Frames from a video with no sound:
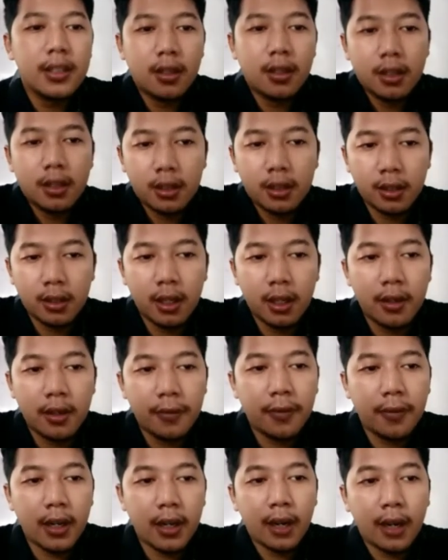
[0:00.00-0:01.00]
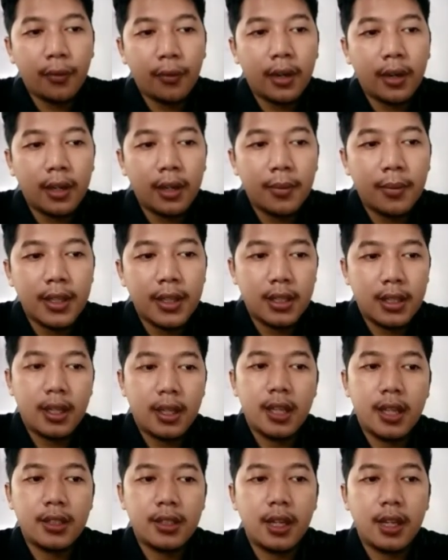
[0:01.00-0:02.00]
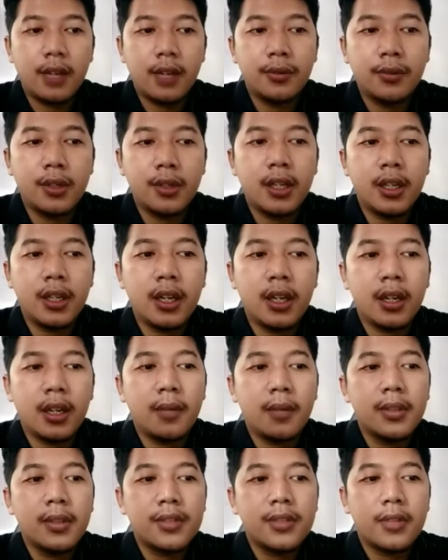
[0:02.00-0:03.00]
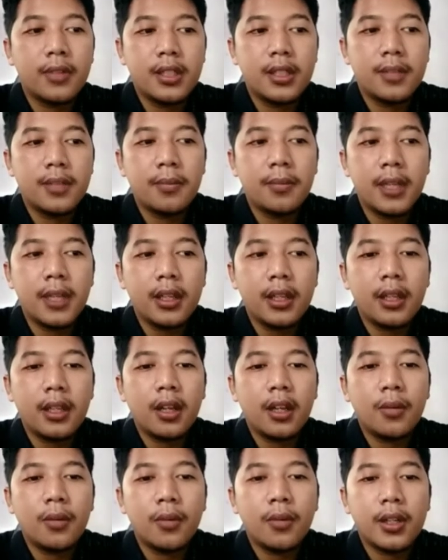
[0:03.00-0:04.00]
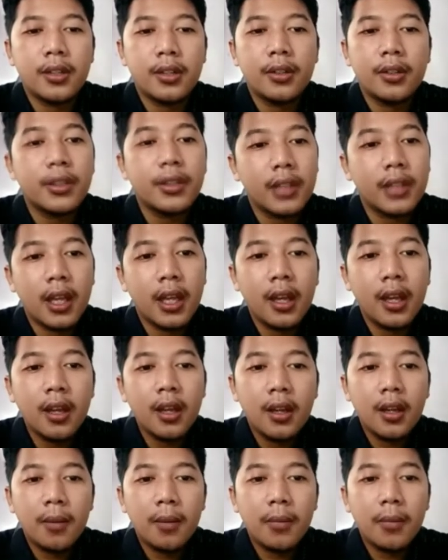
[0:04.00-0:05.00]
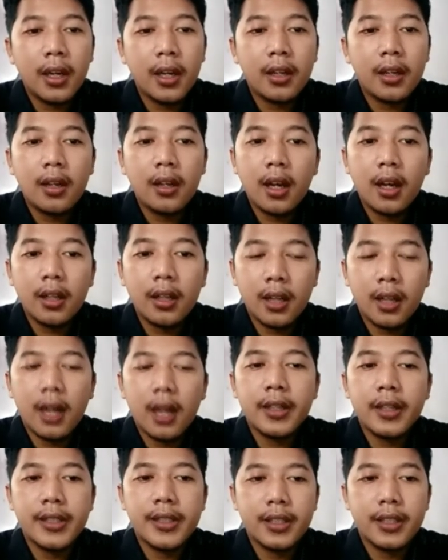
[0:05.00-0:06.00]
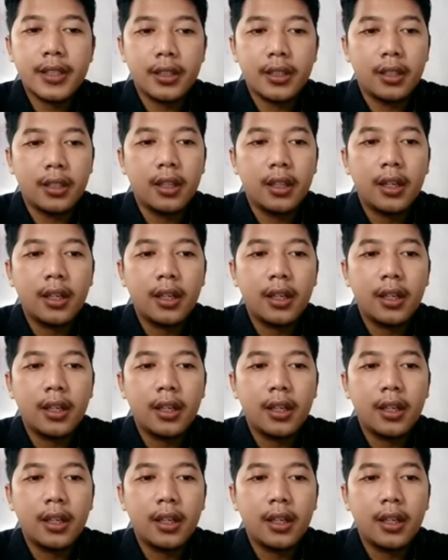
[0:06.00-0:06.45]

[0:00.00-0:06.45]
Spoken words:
or clarified where the message has already transmitted in one code, but not understood.